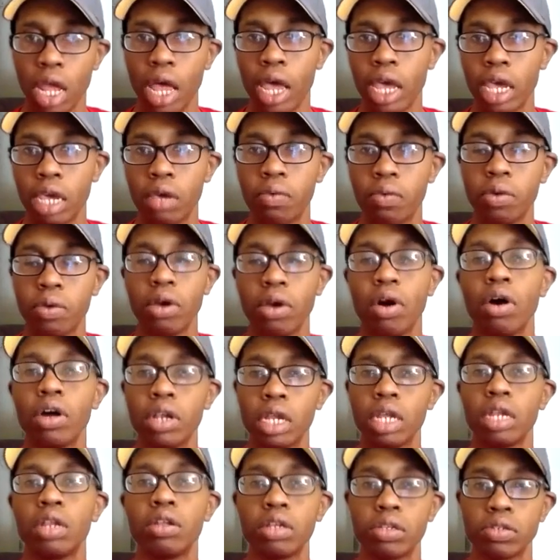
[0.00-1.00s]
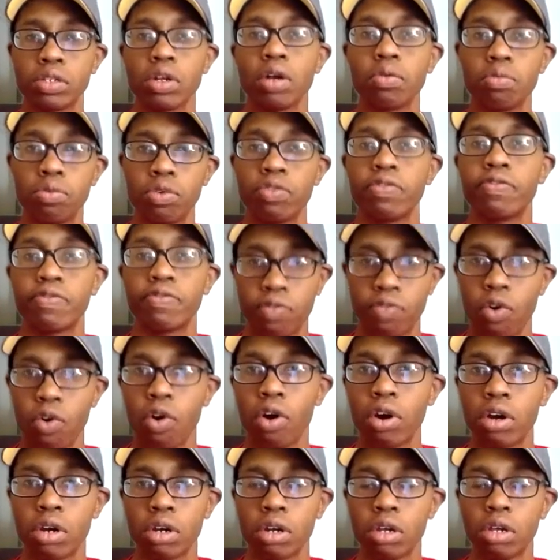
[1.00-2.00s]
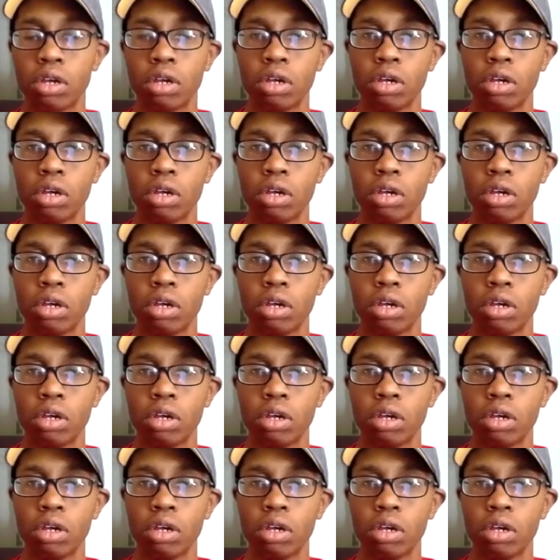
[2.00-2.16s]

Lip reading: like we all need to start moving forward